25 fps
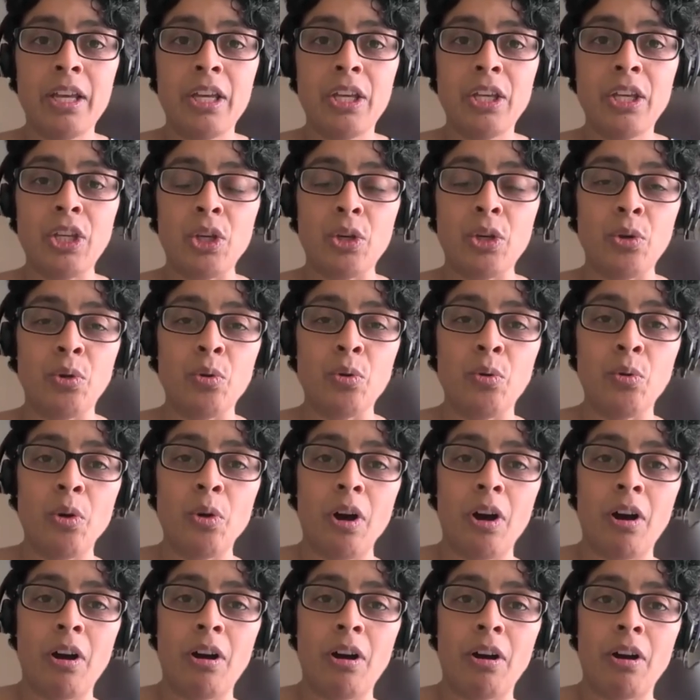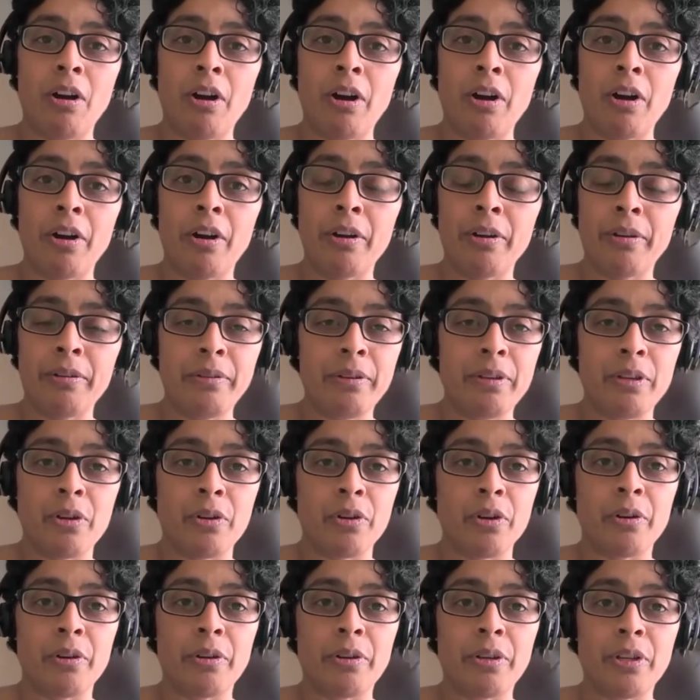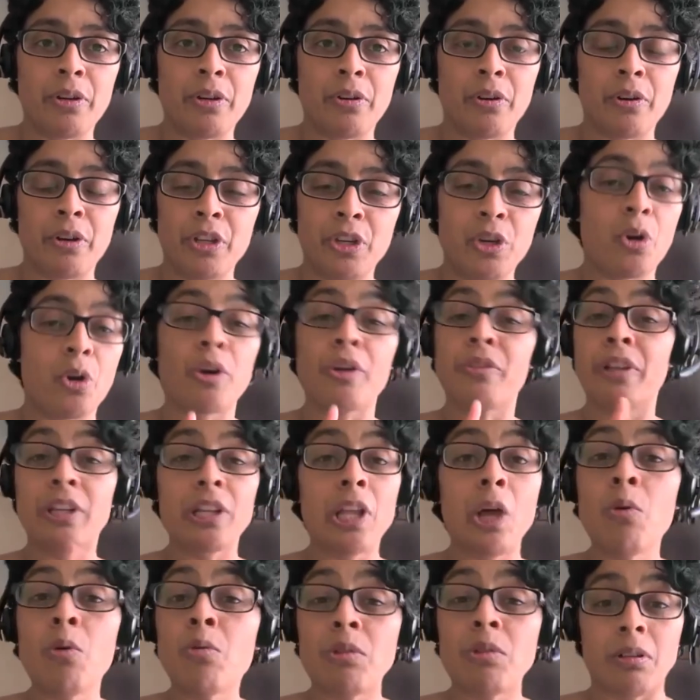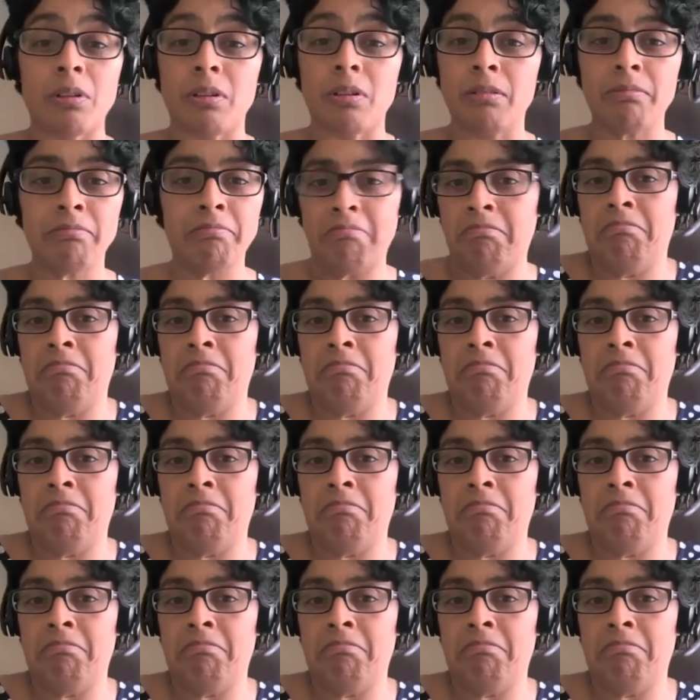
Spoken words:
You're the local.